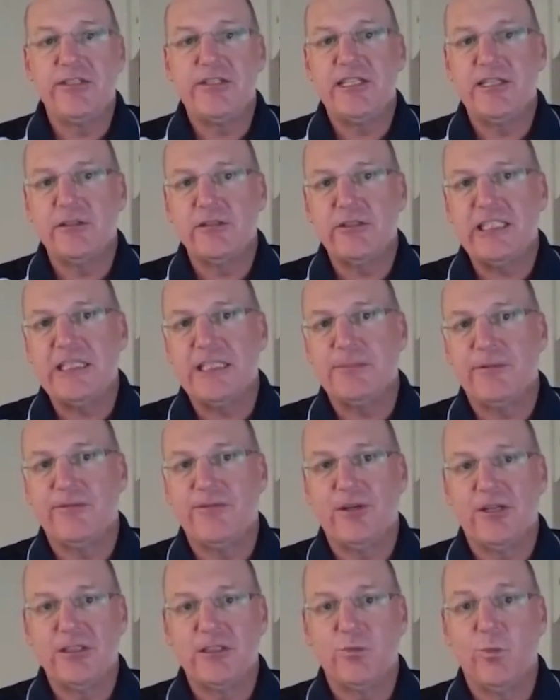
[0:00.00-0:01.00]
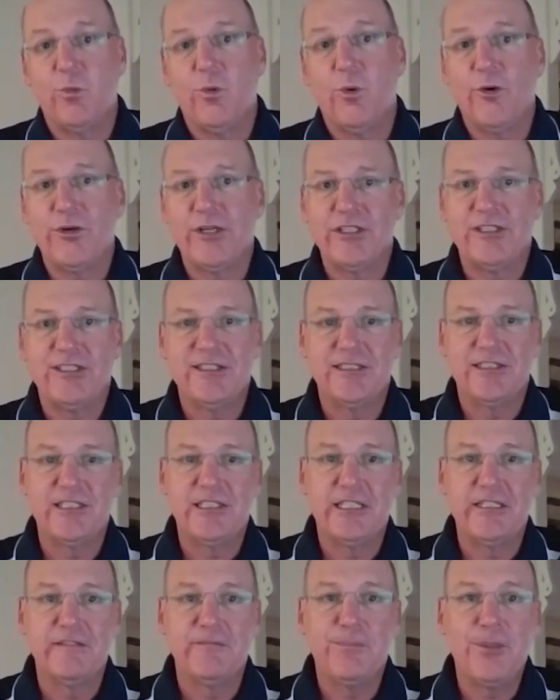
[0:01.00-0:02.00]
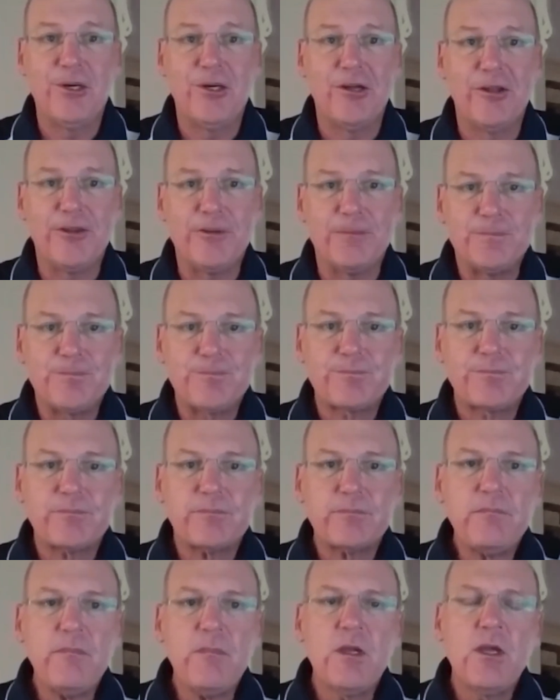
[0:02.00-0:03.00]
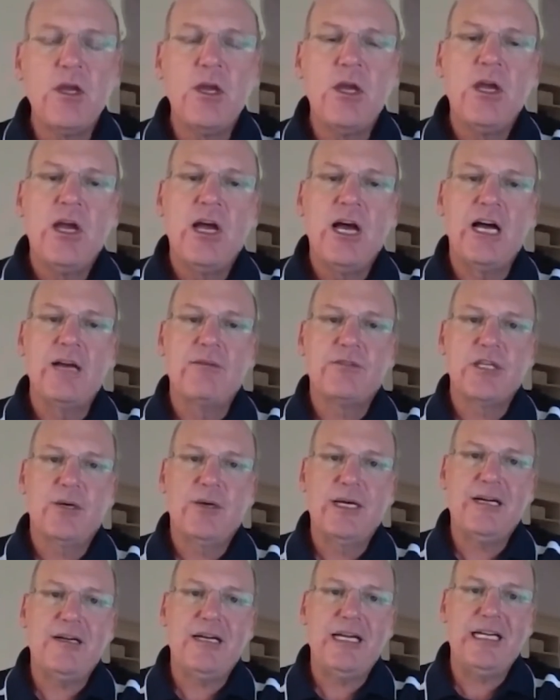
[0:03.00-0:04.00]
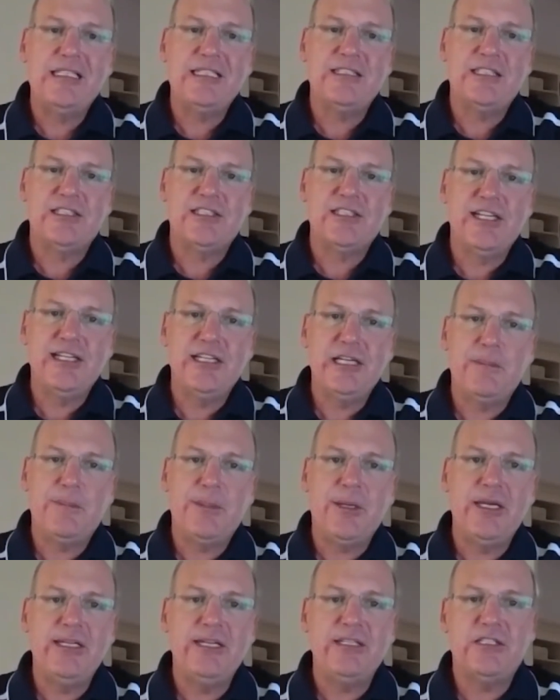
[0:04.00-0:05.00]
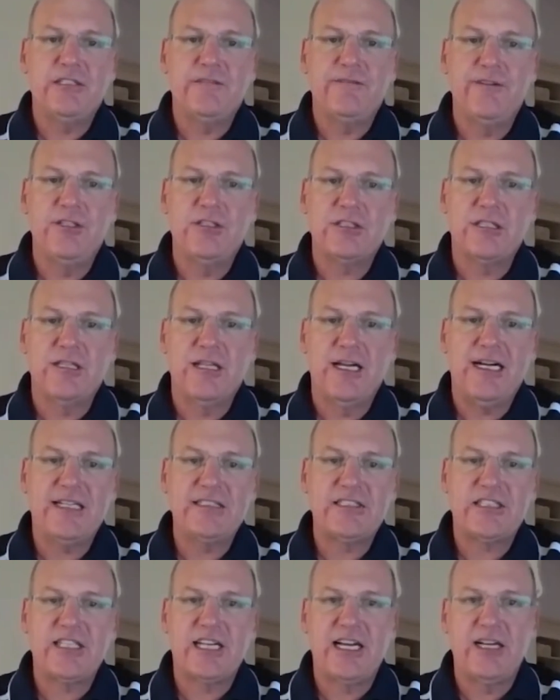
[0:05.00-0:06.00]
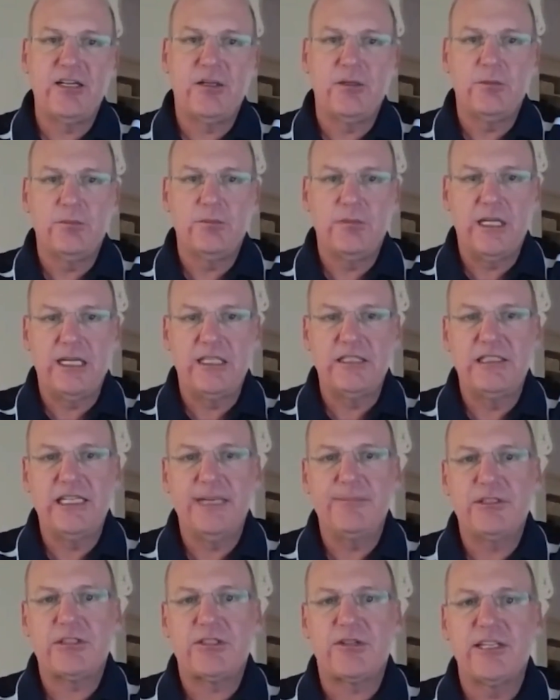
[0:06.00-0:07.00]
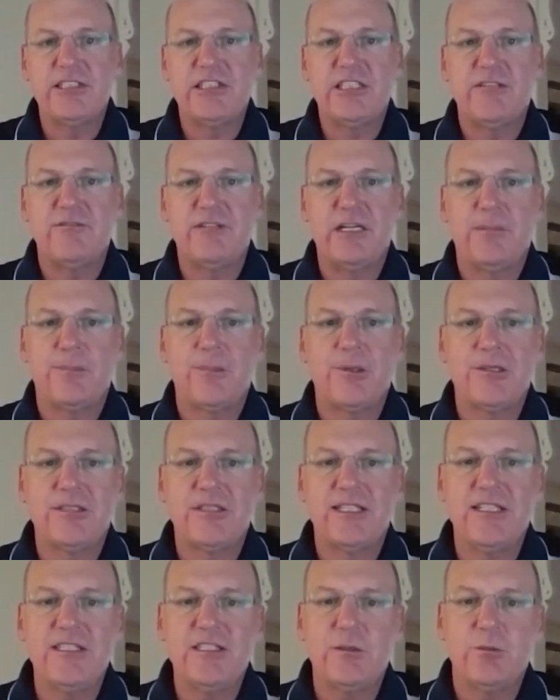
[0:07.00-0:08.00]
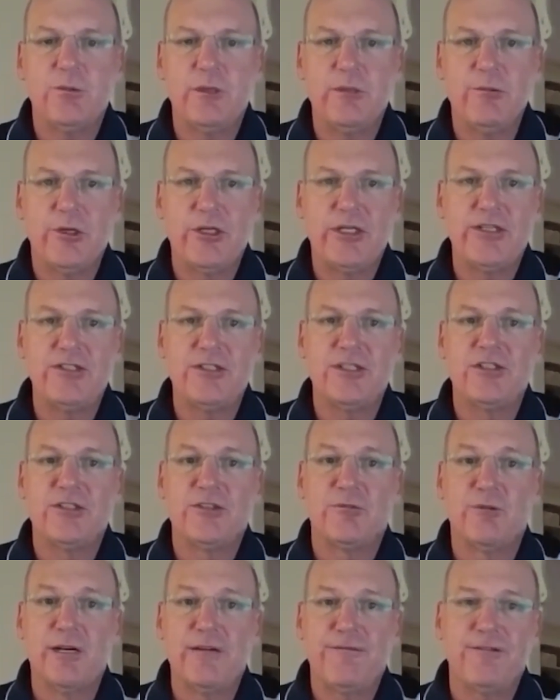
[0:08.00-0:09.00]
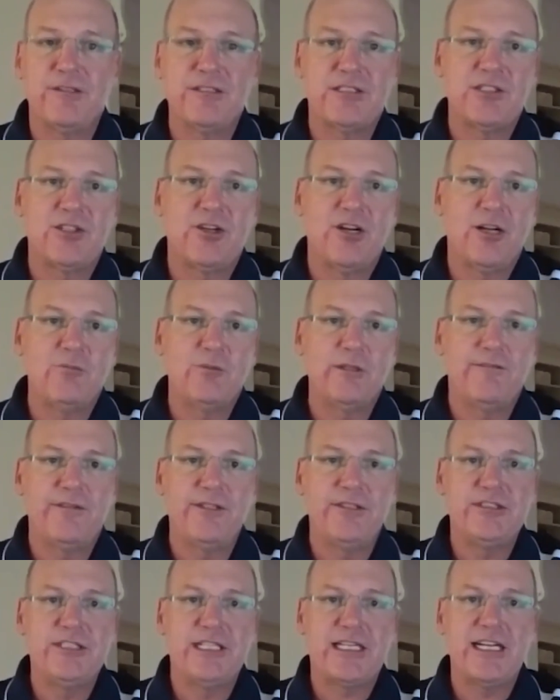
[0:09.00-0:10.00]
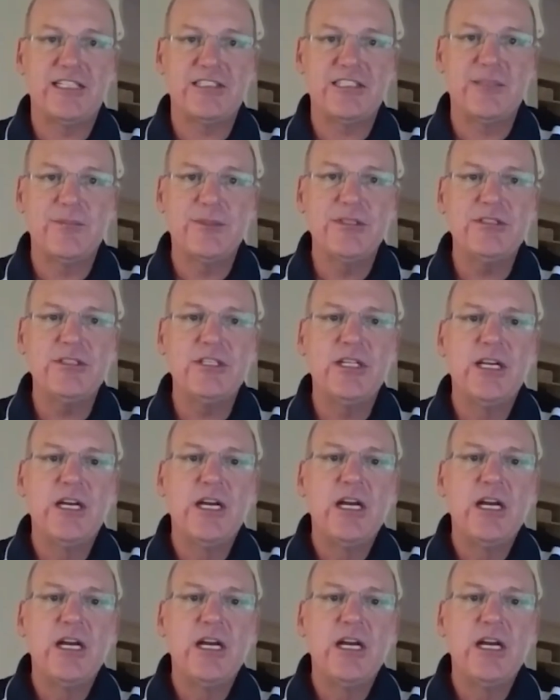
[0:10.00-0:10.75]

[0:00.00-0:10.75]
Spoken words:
utility that provides water to the city of Perth. So our Hazer CDP is the first large-scale demonstration of our process. We want to use it as a reference site with future customers.